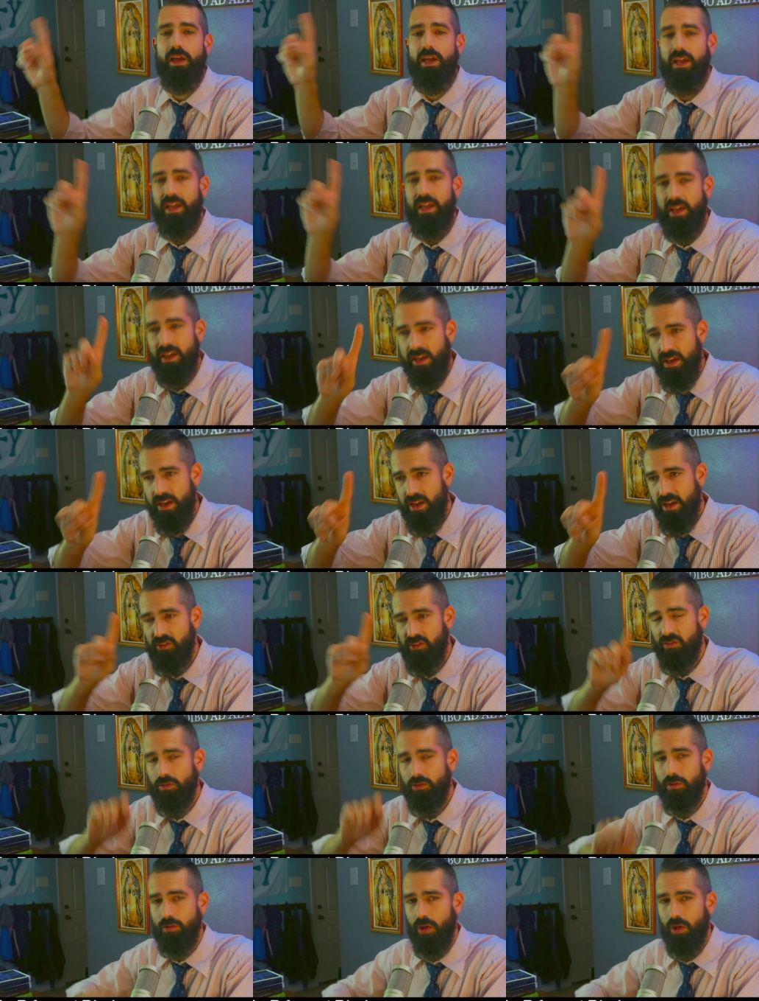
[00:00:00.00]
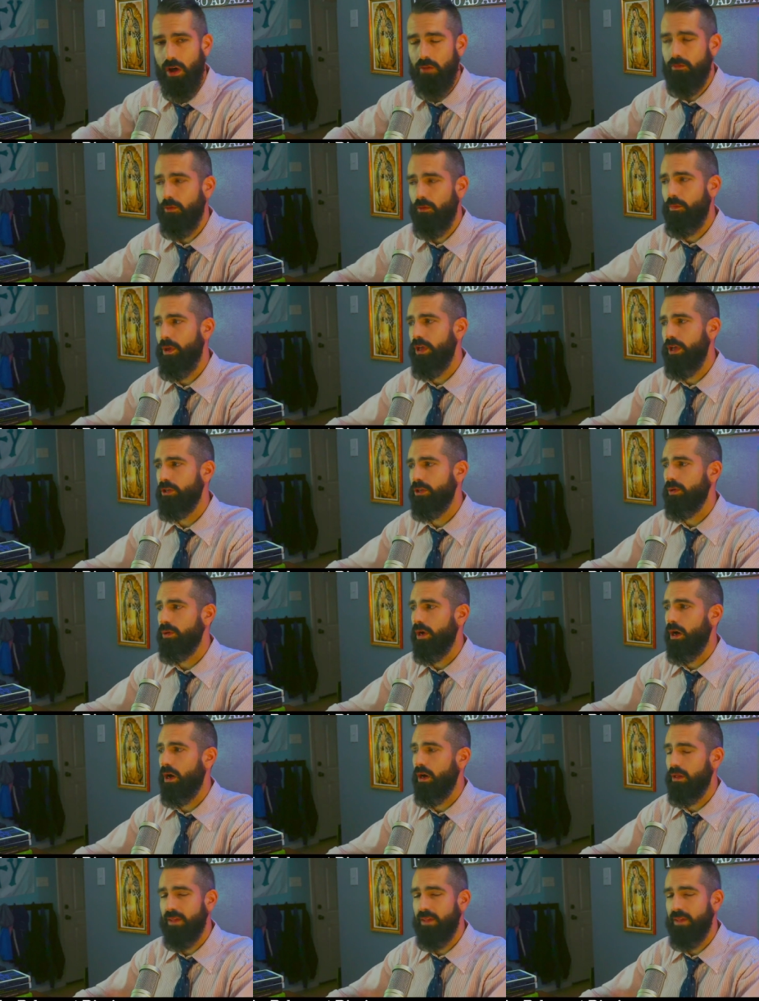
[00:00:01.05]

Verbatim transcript: he's the lawful patriarch.